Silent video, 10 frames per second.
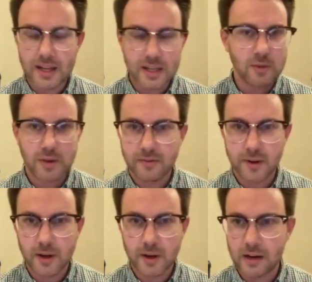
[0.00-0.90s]
a history
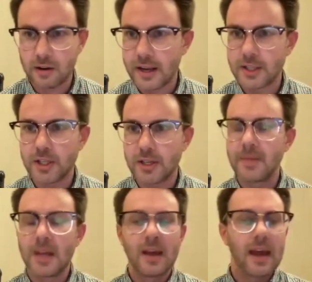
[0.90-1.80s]
for your congregation,
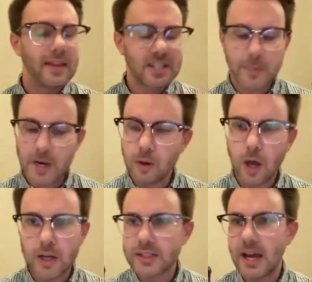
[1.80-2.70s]
and they spent a
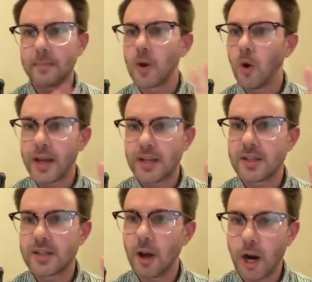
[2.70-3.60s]
long time going
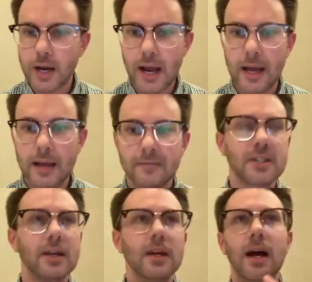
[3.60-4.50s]
into the
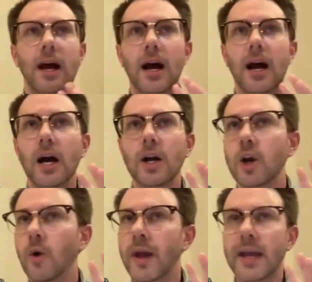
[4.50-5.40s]
archives,
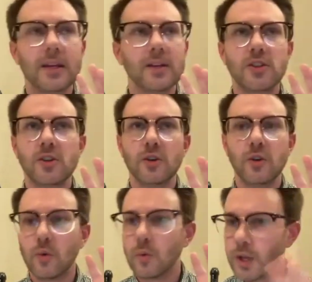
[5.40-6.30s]
going
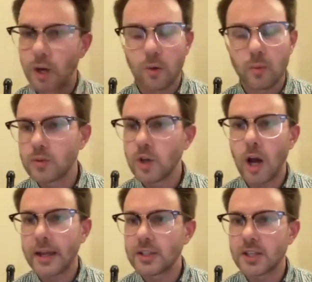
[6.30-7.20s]
into,
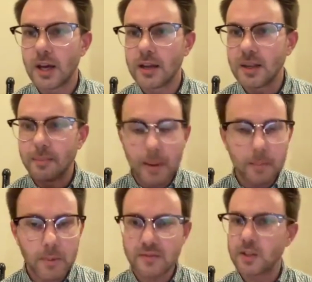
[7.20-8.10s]
talking to
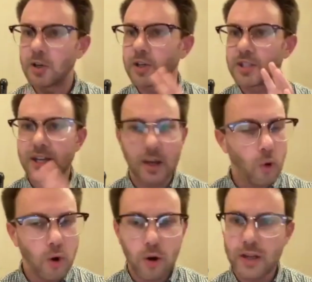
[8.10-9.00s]
members of the church, getting
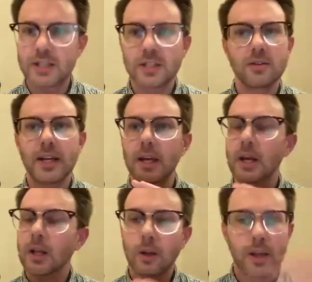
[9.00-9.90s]
oral history,
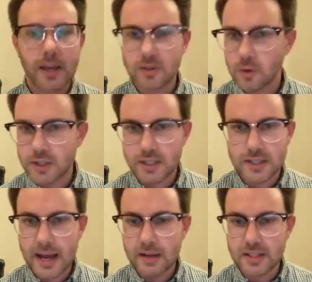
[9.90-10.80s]
looking at
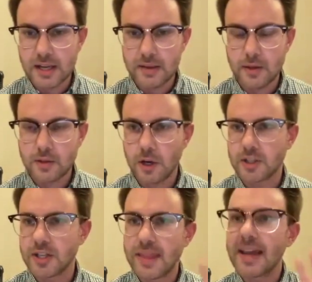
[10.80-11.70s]
sources outside the
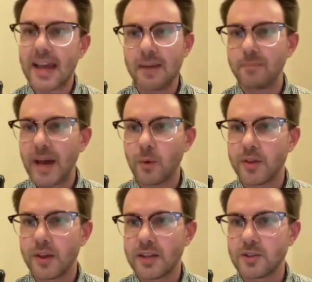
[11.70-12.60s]
church, and they came back
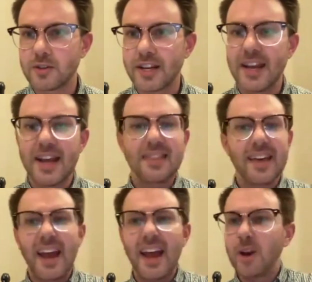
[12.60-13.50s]
with a history
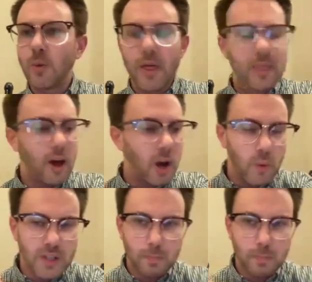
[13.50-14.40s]
that everyone
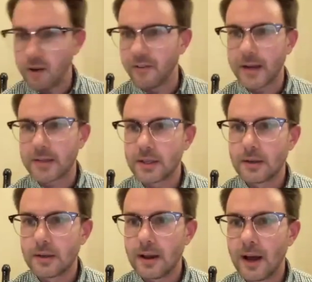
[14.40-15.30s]
thought was perfect.
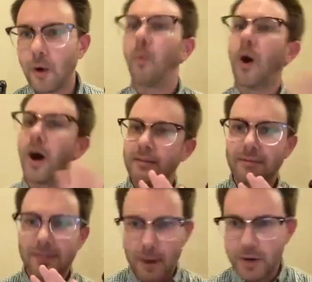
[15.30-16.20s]

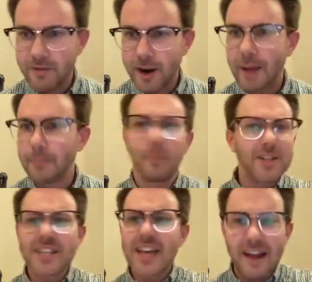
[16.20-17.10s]
One, that would never happen,
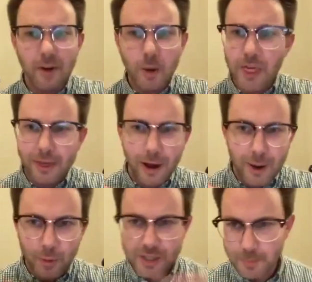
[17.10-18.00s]
but say everyone thought
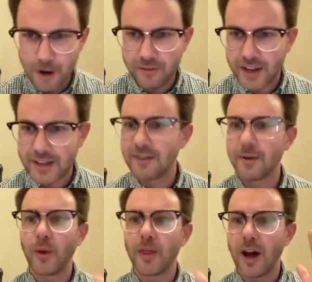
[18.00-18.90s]
it was perfect.
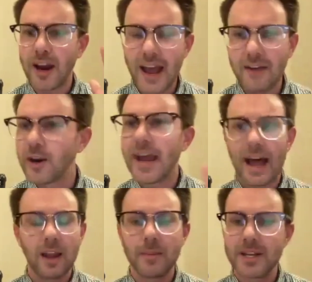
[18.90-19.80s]
Everyone thought every
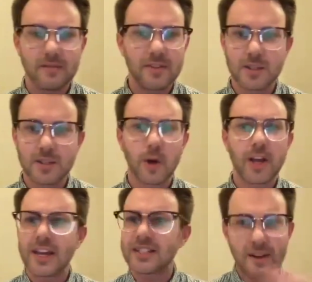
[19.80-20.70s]
element of this book
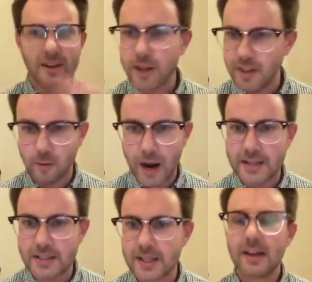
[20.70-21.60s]
gets everything
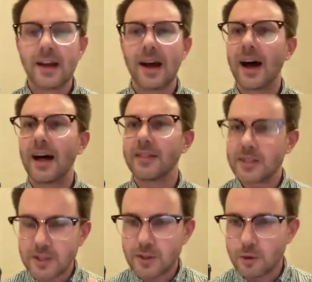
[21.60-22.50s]
right.
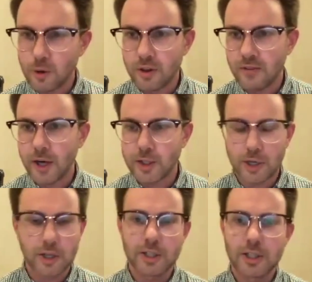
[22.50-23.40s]
This is the truth of our
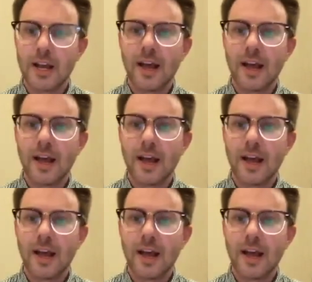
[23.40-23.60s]
church.